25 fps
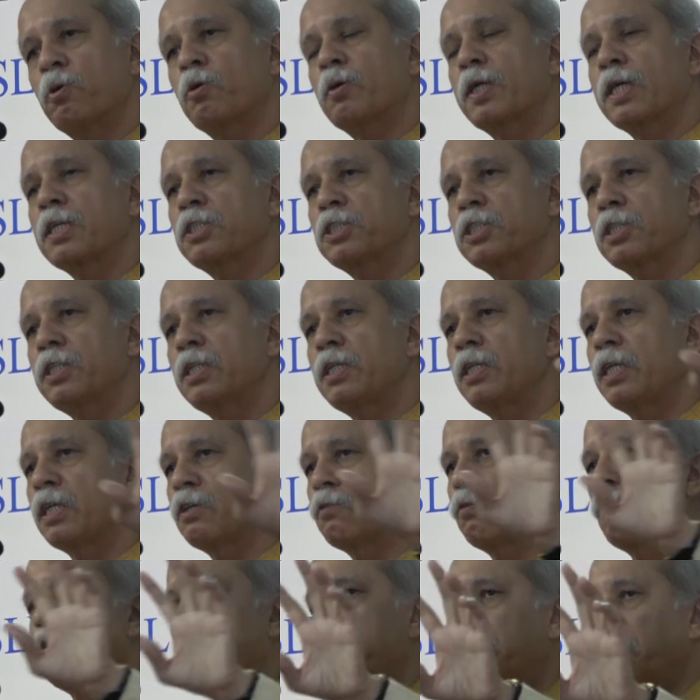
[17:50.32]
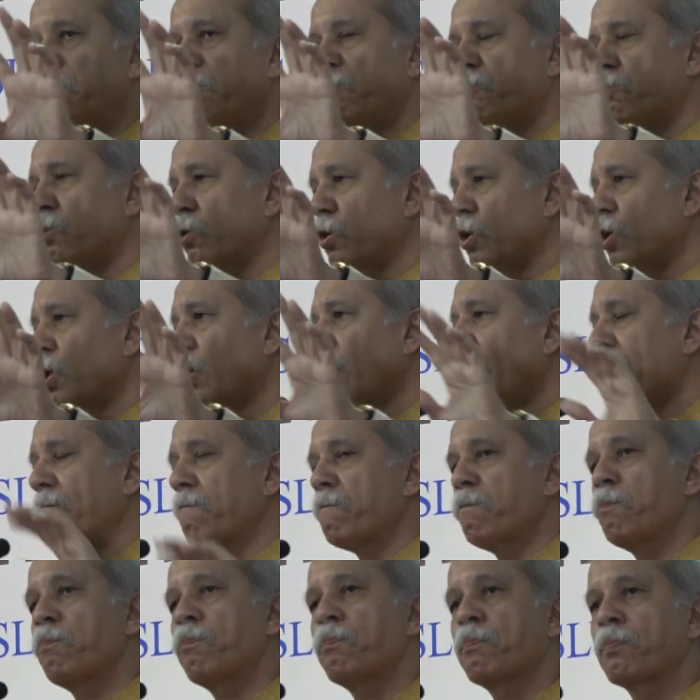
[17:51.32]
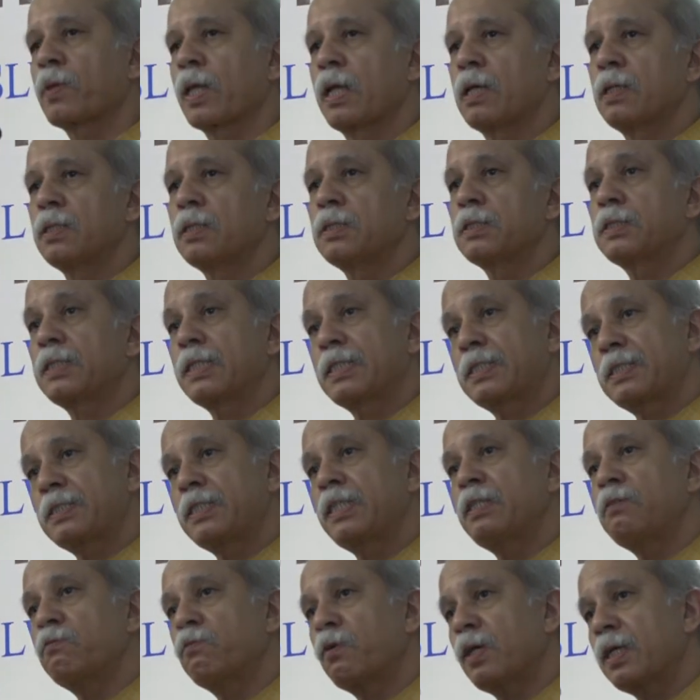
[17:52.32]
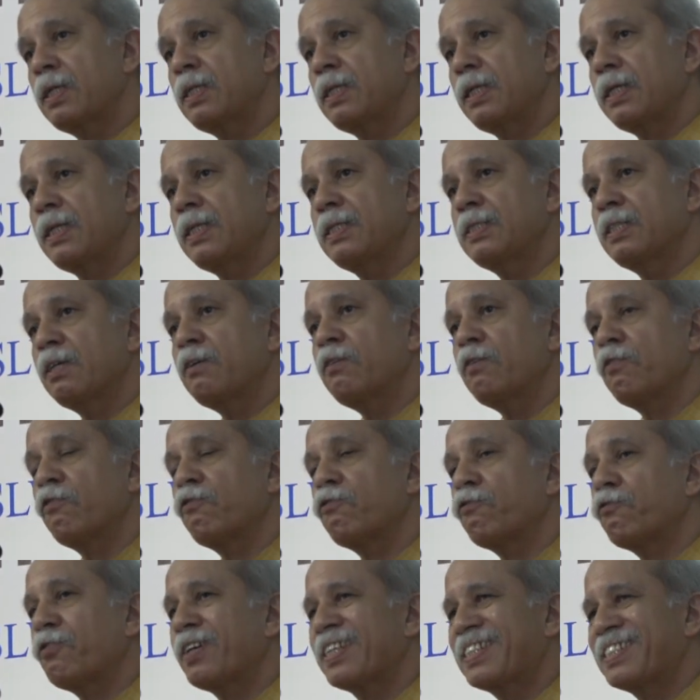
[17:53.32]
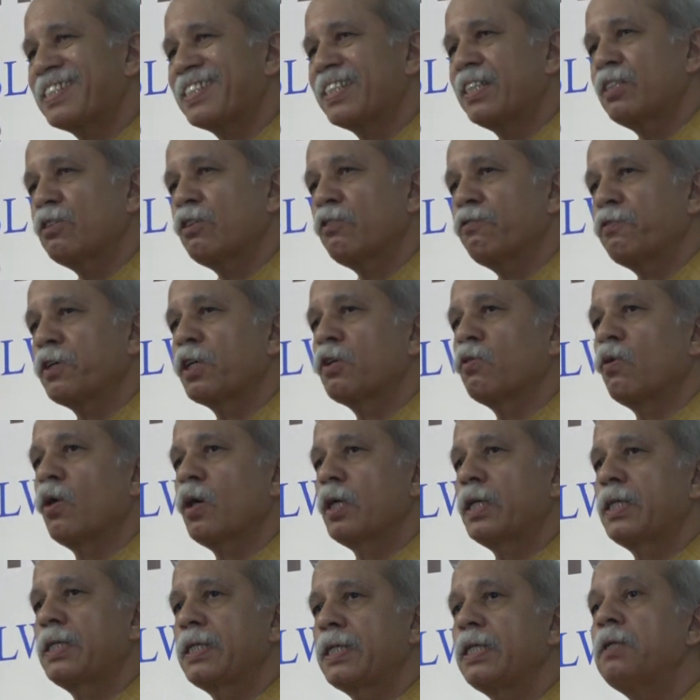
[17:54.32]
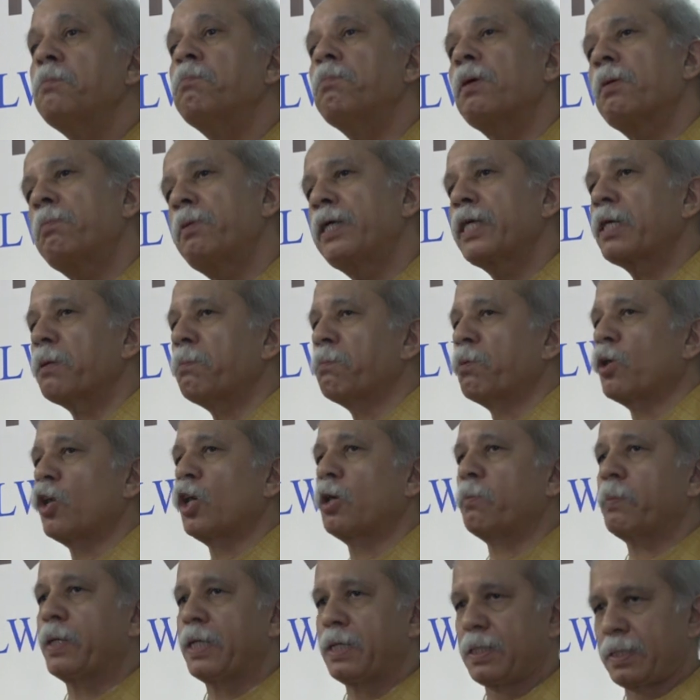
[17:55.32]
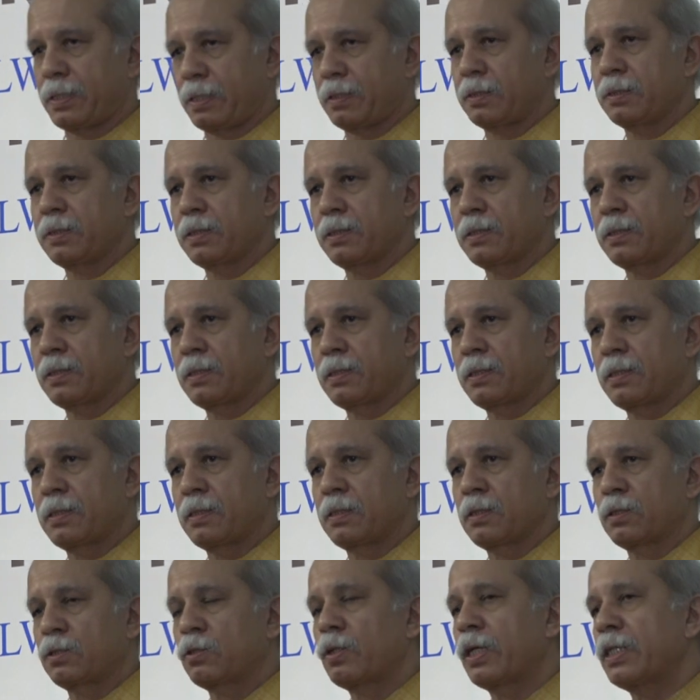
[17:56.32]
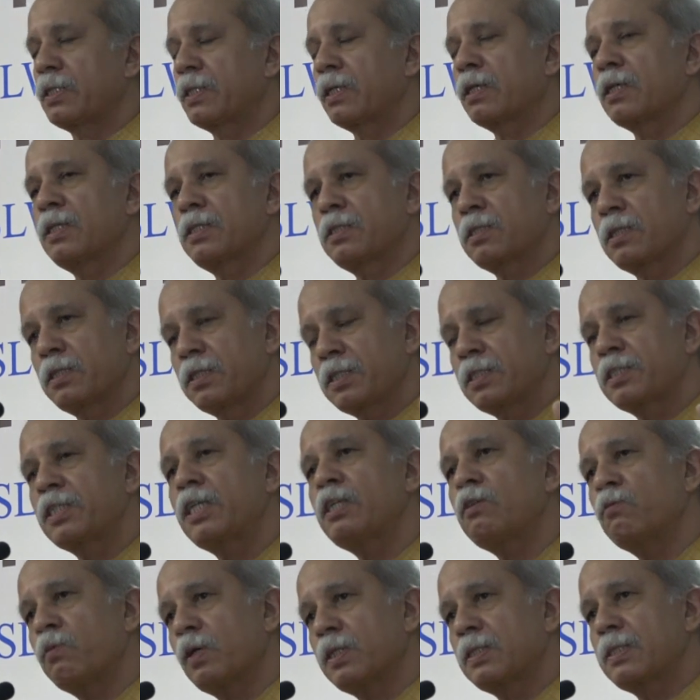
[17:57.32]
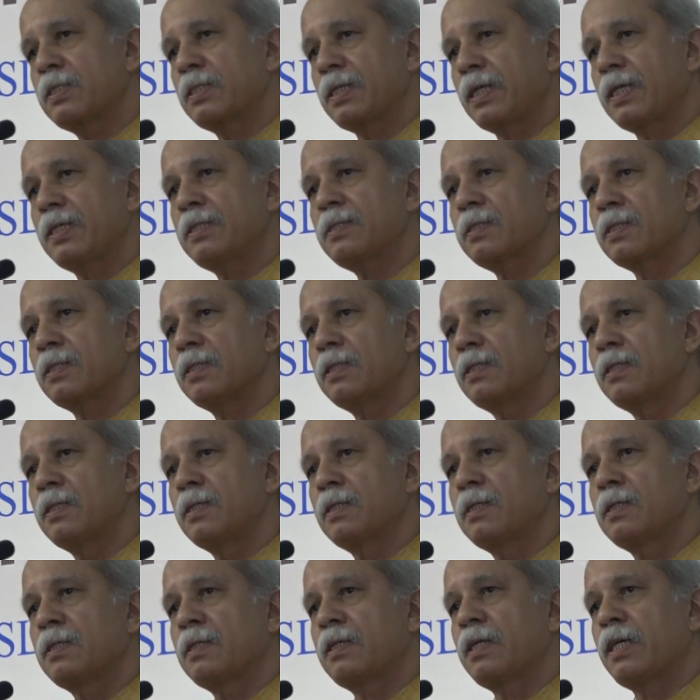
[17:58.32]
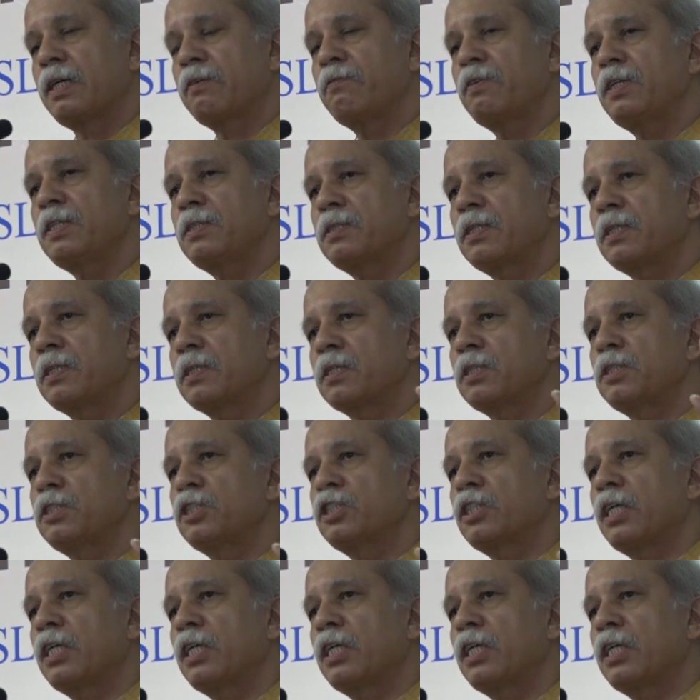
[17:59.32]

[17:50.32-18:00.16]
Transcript: protection and equality before law. 16.1 is a facet of equality in public employment. So Article 16.1 says, every citizen